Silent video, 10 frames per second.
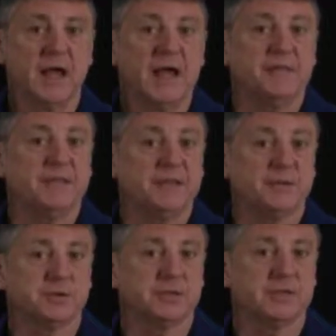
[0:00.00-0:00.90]
and
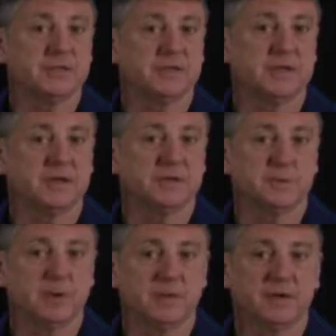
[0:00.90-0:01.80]
these are things that an
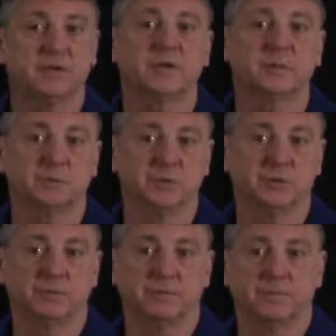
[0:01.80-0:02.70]
experimenter can
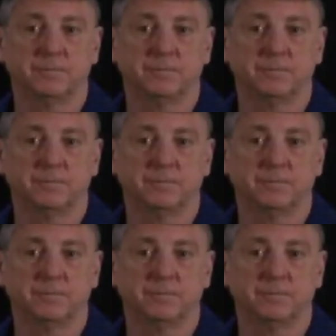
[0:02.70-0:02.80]
observe.